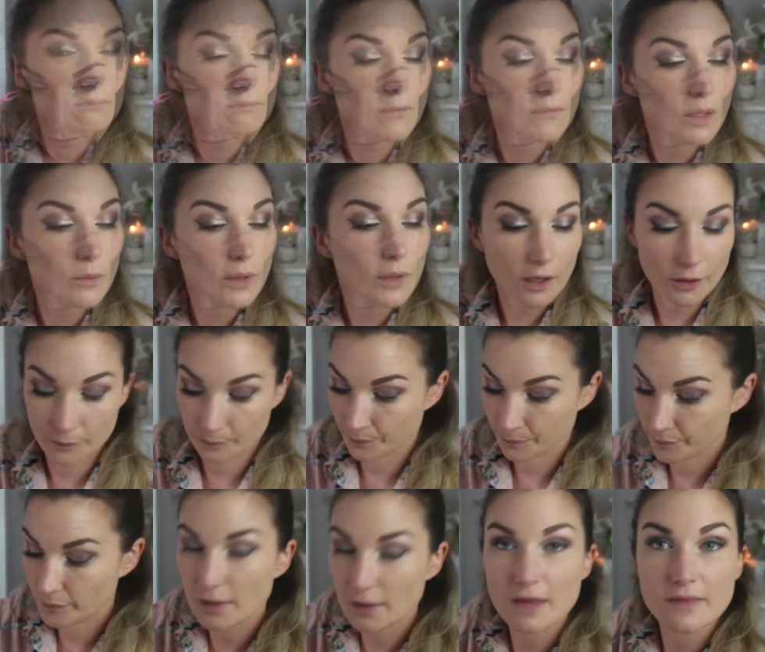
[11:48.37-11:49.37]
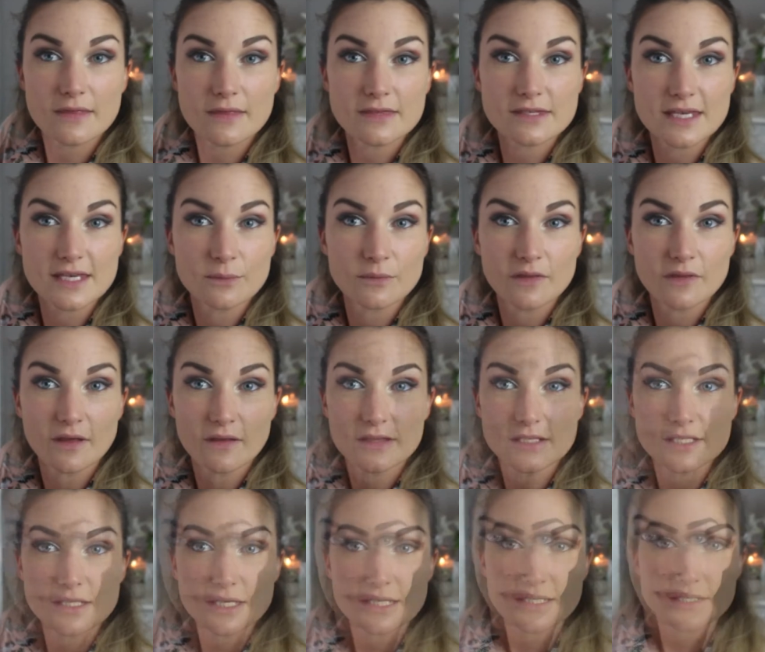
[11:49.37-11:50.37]
There we go. And then the same with the other
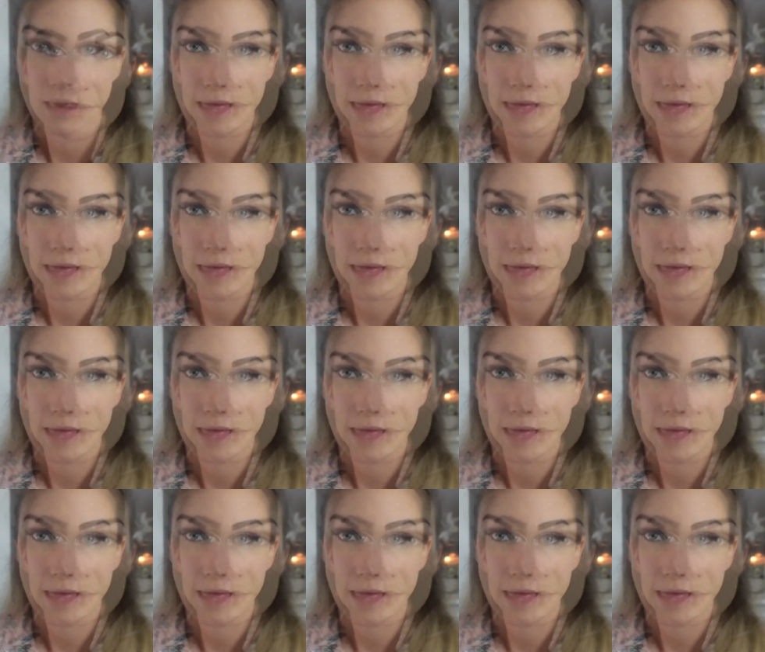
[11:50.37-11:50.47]
side.